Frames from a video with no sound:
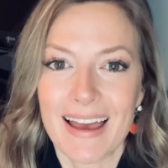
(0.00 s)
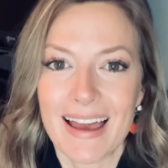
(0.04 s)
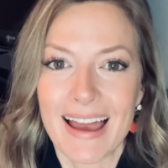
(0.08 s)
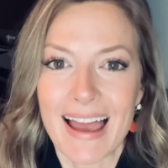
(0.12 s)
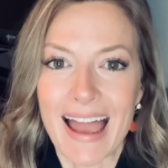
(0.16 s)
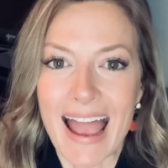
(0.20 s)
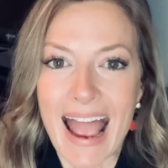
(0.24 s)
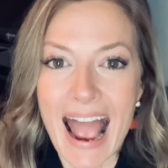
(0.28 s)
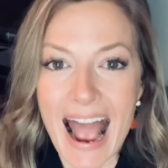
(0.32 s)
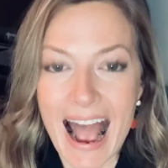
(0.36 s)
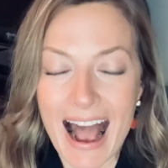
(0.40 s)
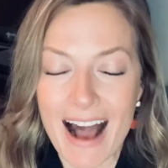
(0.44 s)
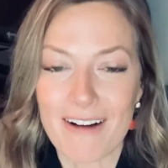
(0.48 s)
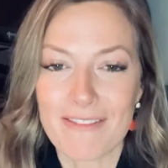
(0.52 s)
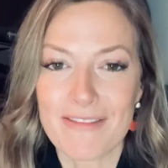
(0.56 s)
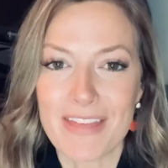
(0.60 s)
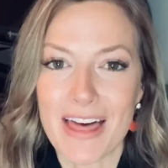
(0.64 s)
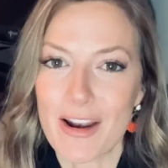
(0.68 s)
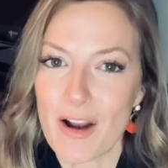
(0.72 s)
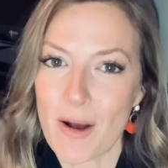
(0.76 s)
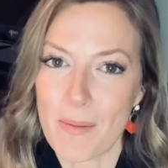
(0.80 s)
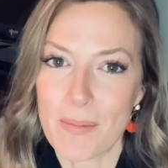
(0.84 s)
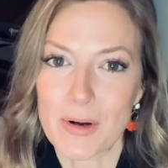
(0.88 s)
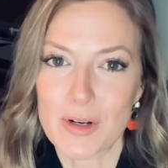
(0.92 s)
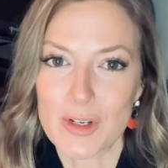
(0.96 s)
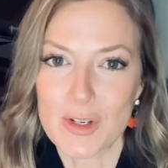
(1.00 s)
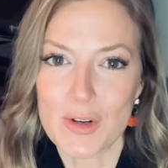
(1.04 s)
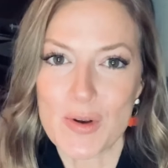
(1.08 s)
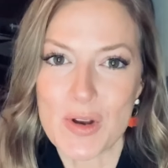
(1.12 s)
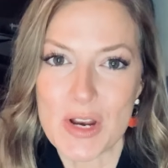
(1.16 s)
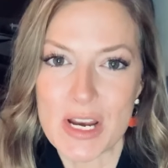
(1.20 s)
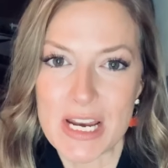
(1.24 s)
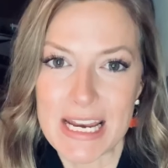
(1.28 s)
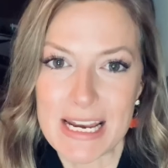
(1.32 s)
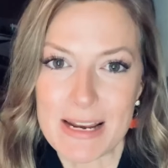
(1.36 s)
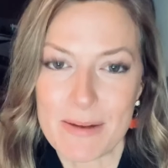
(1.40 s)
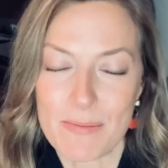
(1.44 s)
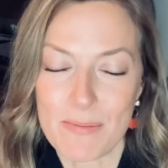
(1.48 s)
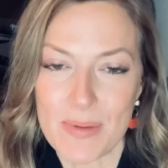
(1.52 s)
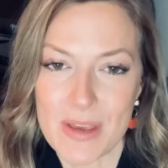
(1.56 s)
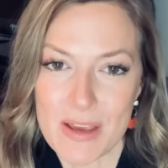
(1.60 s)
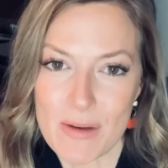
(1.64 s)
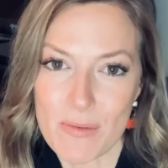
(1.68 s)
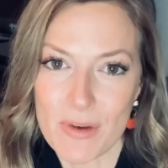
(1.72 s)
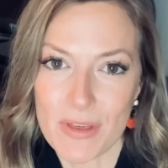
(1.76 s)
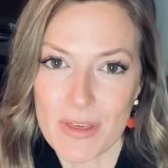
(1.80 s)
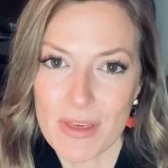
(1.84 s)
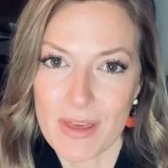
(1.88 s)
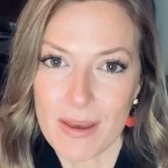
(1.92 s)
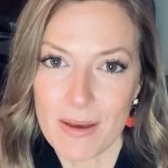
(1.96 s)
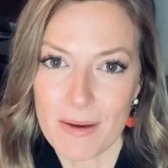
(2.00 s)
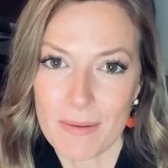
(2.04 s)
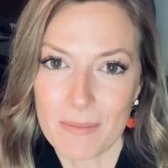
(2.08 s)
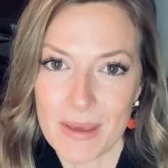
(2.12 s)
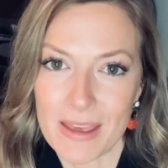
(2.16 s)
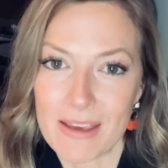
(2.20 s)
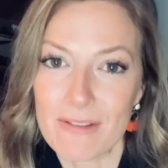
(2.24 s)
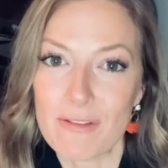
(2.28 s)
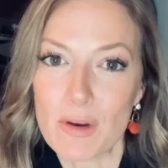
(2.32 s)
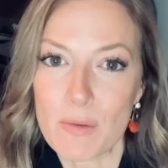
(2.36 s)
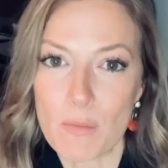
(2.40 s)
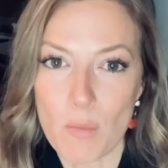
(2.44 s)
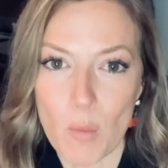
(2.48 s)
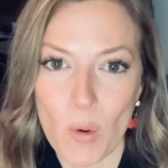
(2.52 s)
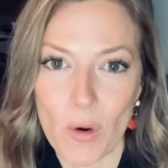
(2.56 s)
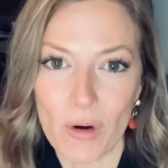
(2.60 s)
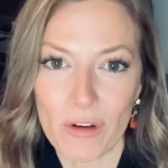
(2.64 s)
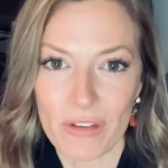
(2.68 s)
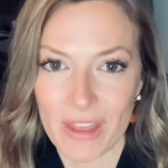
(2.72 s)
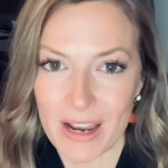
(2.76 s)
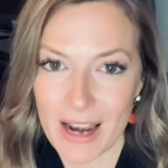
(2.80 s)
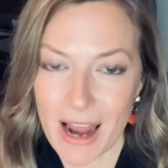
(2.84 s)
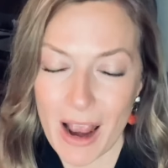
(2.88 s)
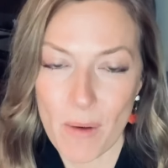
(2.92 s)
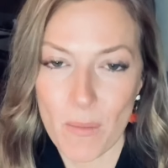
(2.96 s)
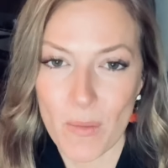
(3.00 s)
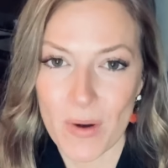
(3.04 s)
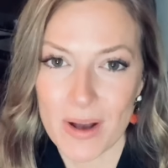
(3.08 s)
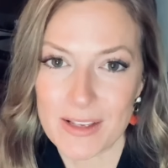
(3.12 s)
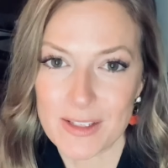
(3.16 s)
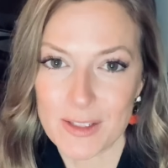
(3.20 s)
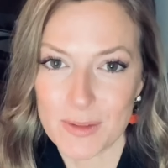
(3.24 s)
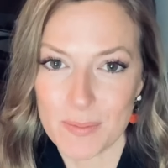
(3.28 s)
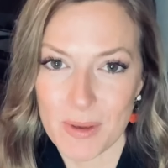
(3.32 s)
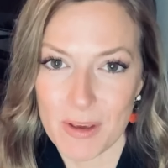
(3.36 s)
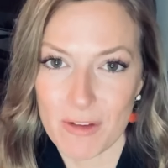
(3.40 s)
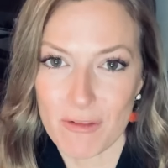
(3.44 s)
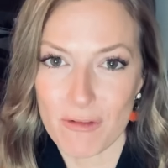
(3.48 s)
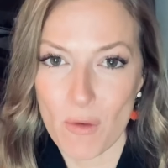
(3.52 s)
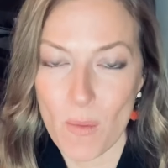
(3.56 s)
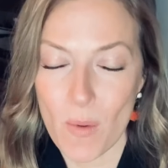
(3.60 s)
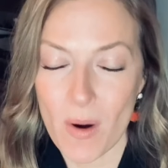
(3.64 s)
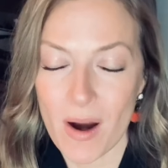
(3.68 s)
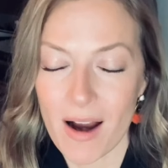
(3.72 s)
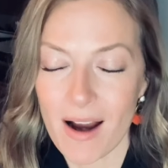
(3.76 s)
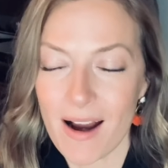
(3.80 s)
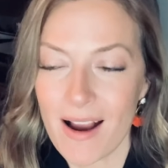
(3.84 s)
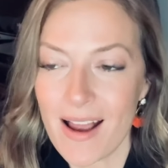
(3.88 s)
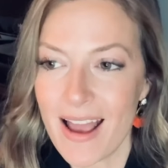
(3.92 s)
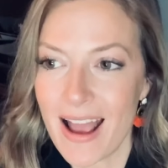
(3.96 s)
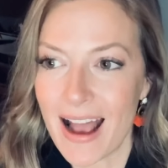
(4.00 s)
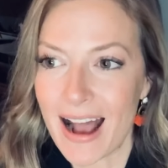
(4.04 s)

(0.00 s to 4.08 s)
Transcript: have that opportunity to be with him even more than I was before.